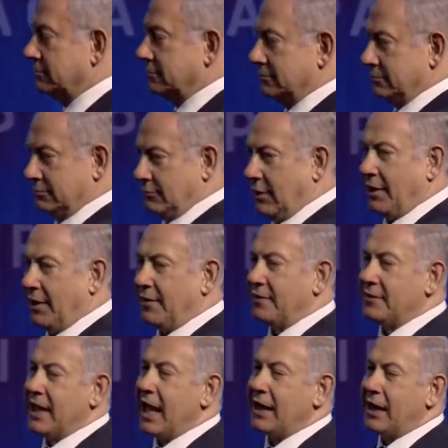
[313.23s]
well,
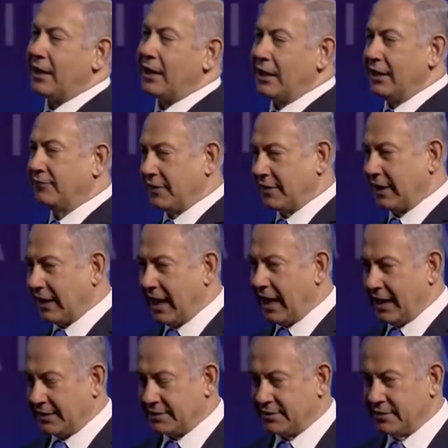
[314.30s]
that I'll leave to the
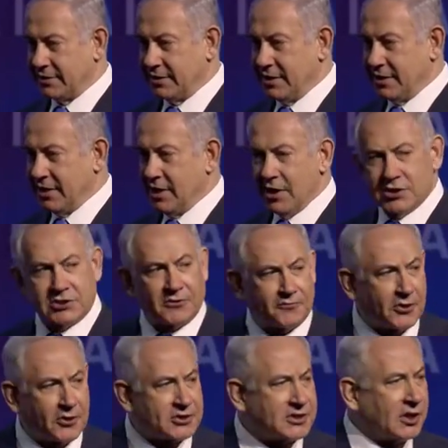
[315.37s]
last. So
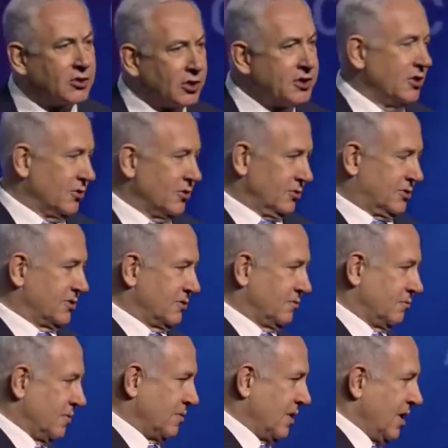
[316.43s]
first, the good news.
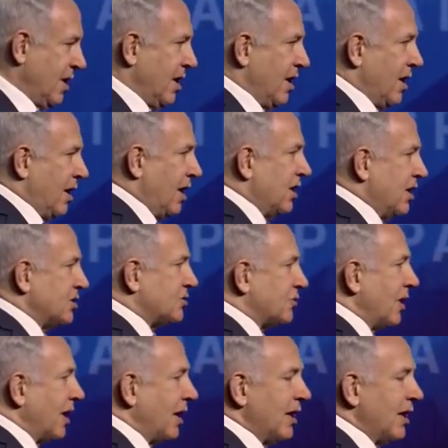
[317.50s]

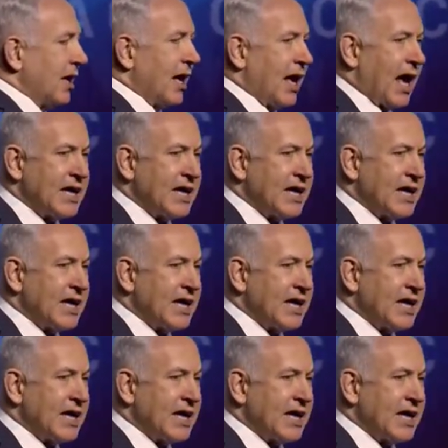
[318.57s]
Israel has